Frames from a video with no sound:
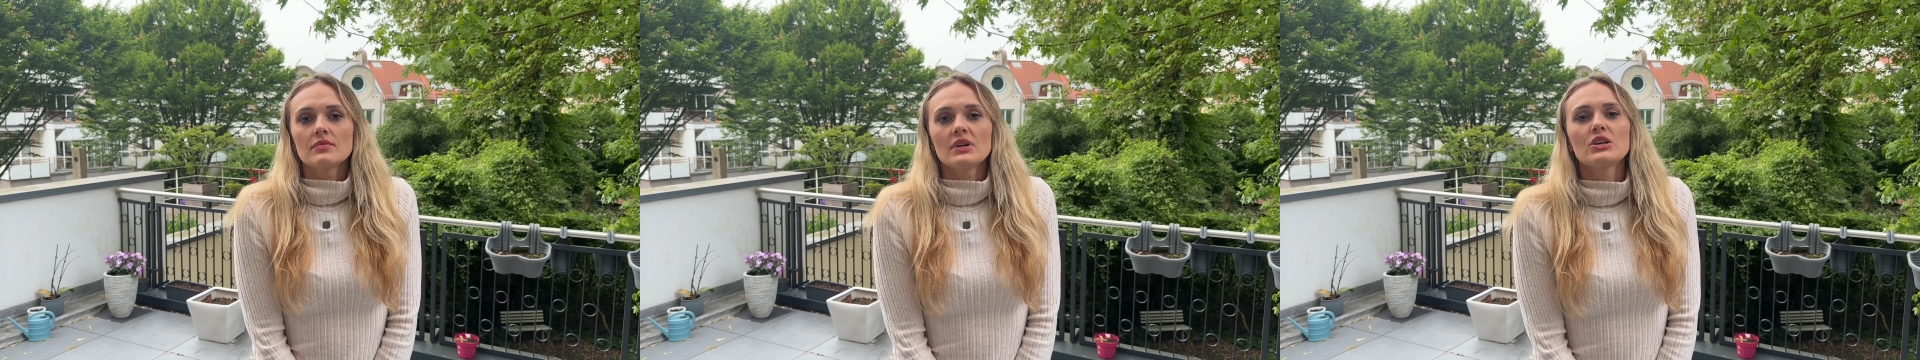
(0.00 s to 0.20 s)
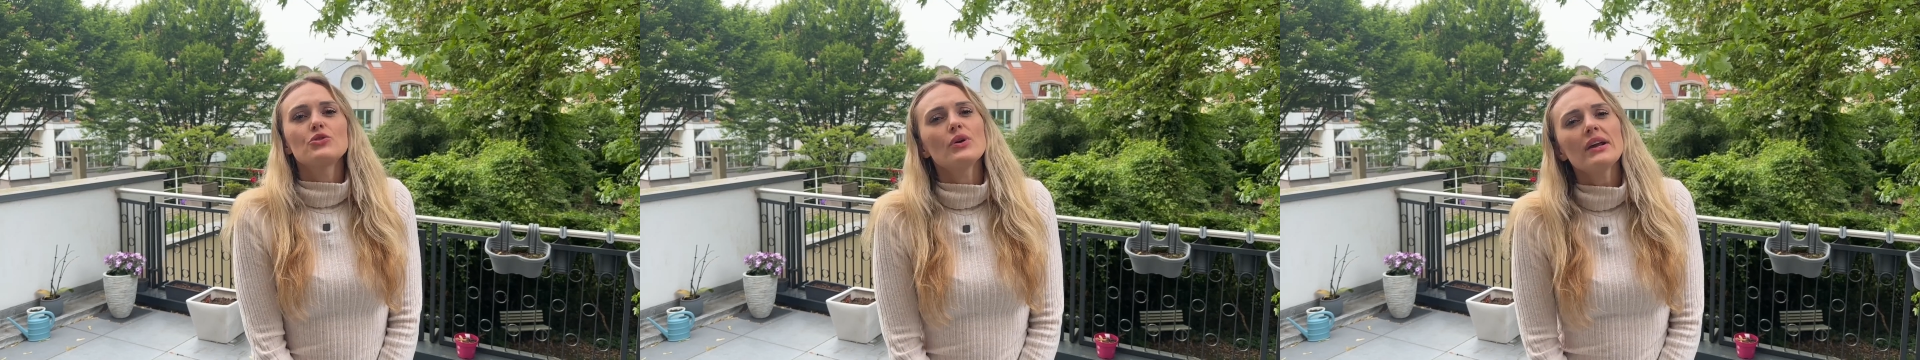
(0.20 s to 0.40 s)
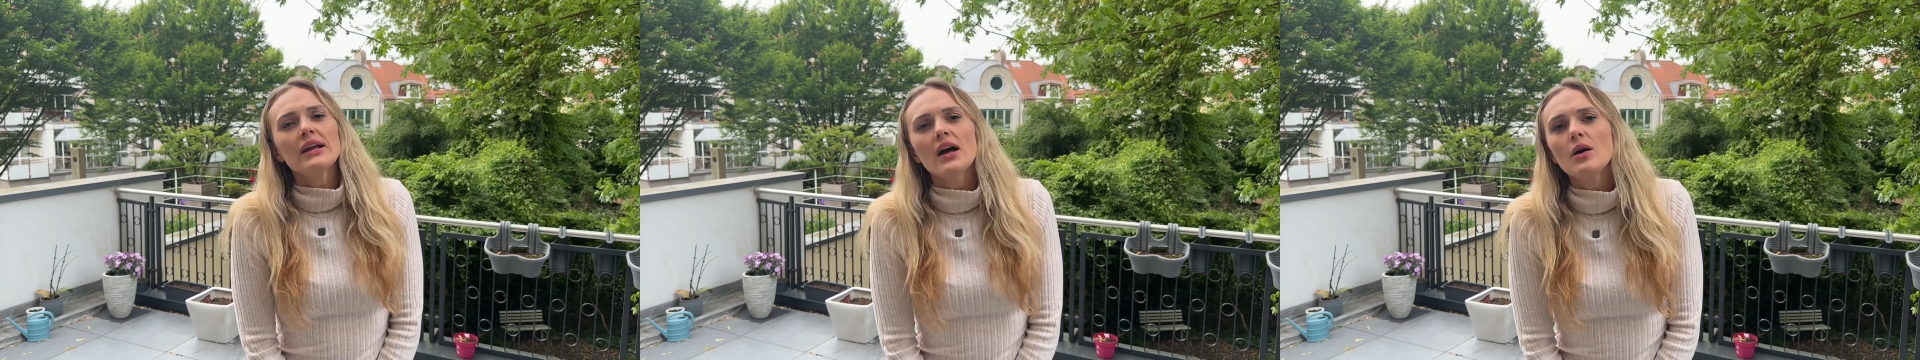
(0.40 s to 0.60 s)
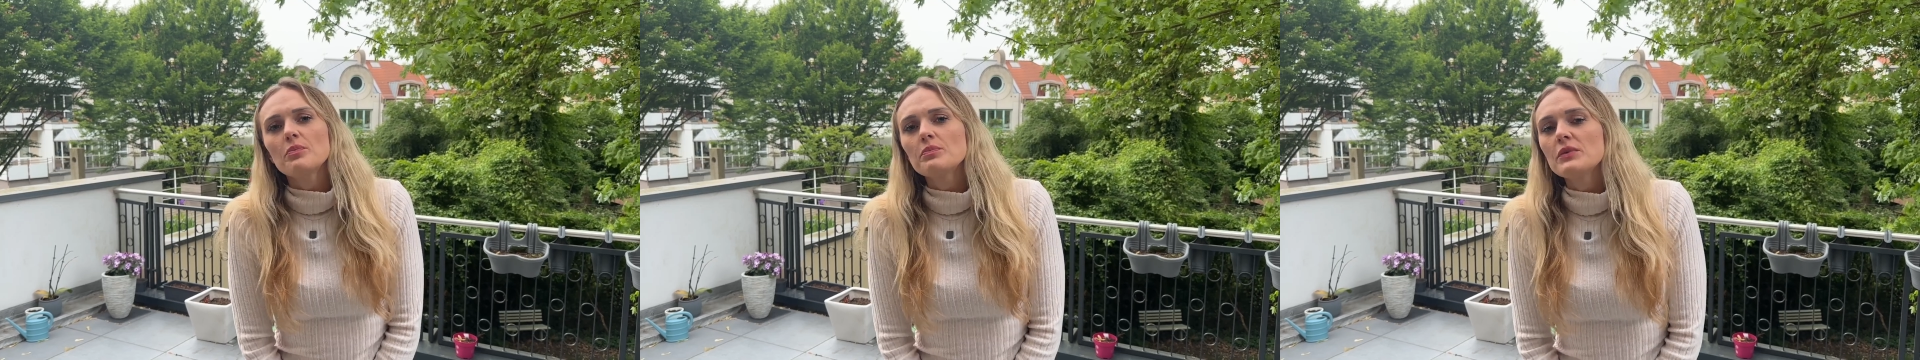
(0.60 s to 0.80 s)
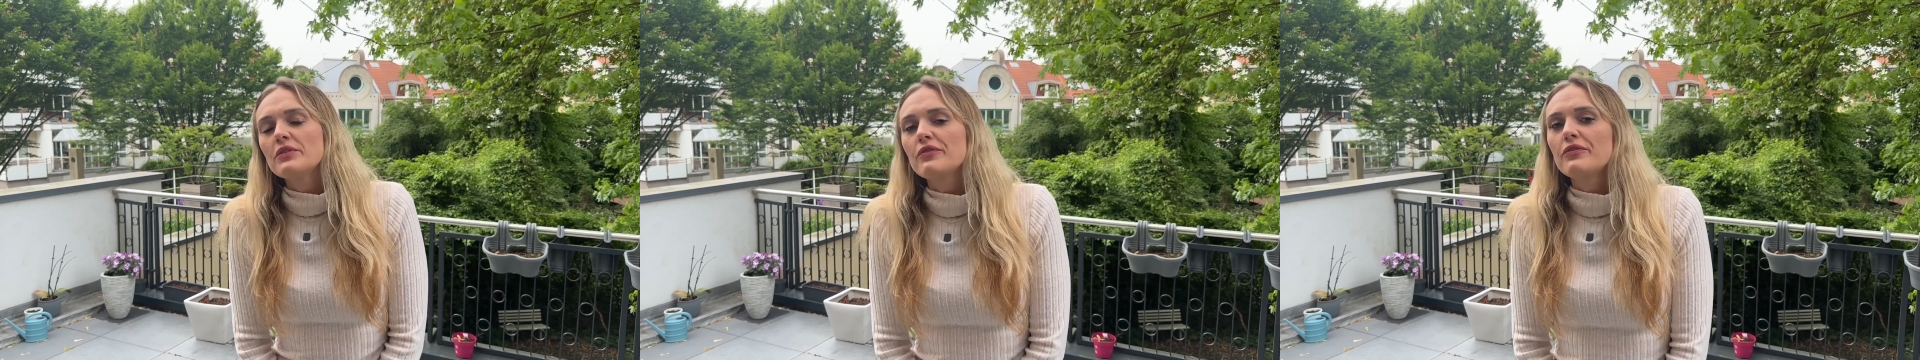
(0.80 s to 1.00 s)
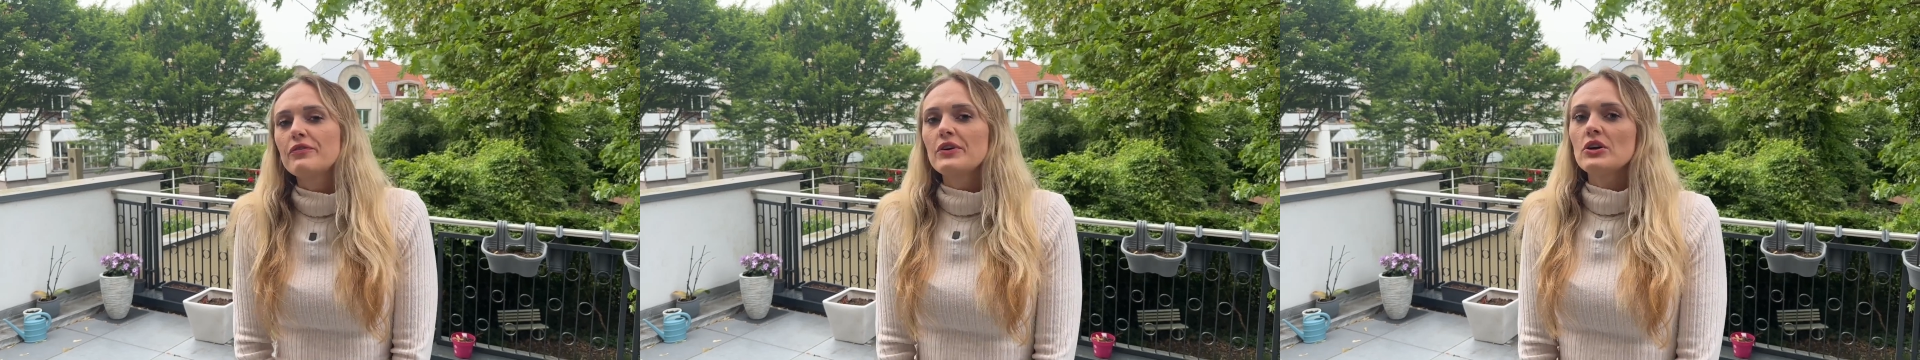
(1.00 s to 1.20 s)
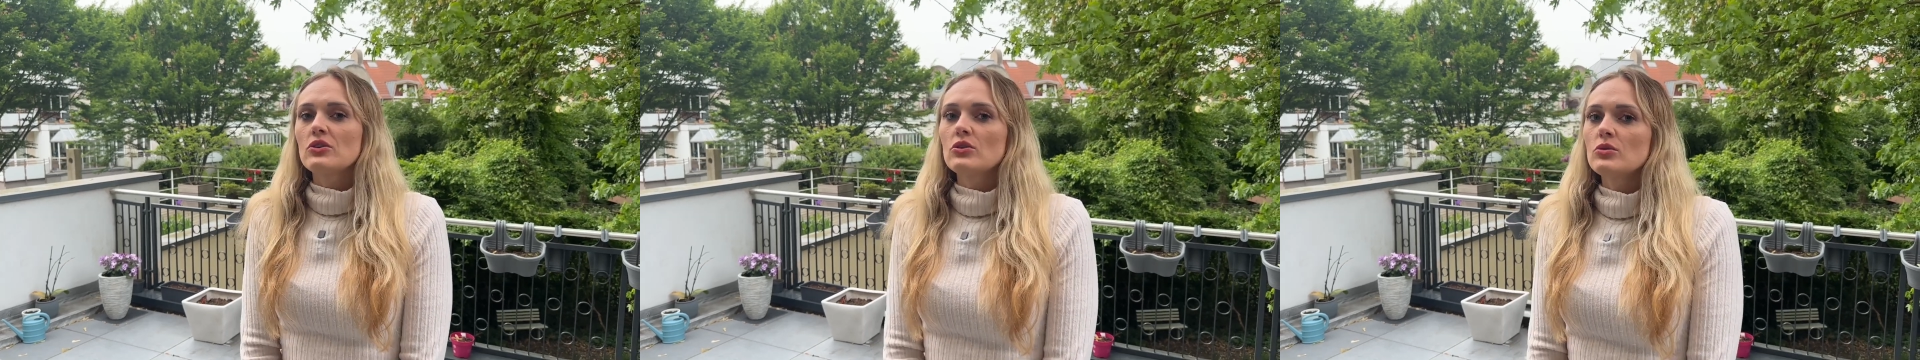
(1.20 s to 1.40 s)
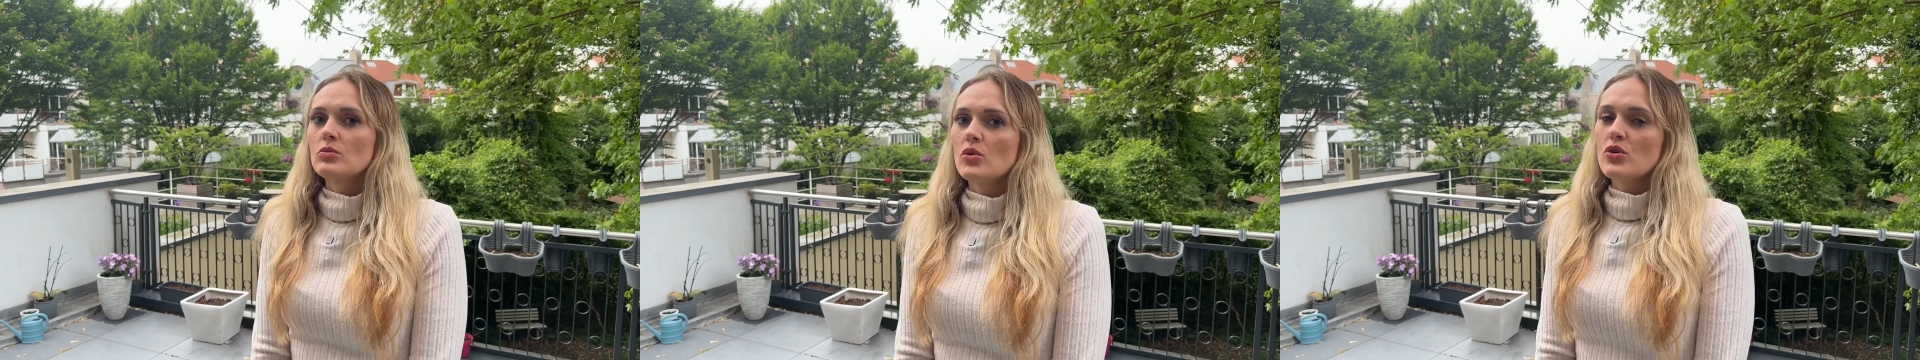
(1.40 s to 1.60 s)
It really helped me
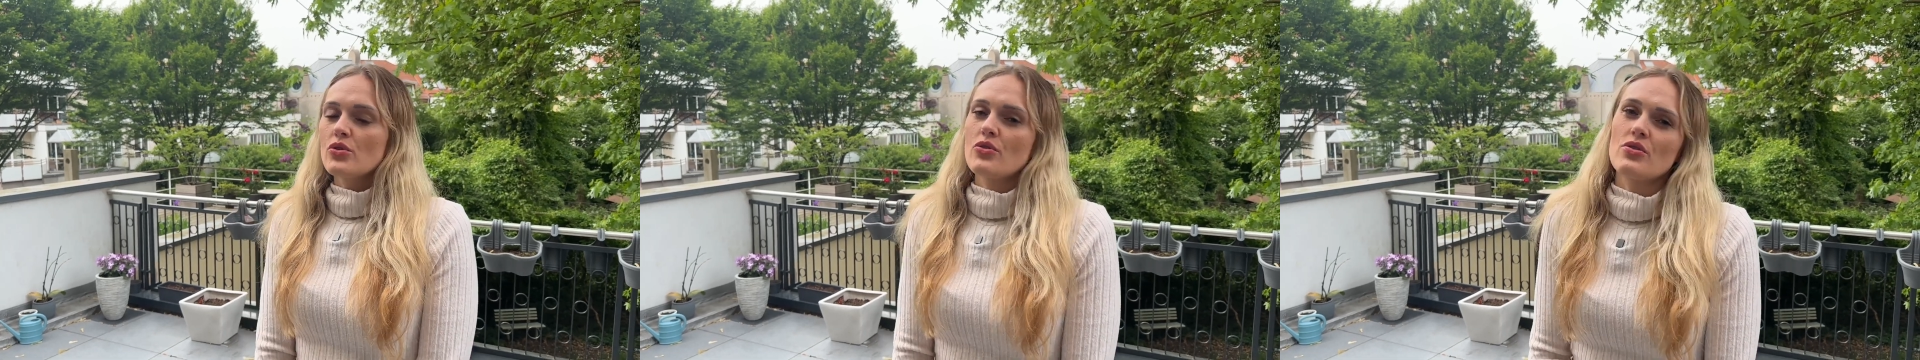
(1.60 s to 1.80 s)
feel more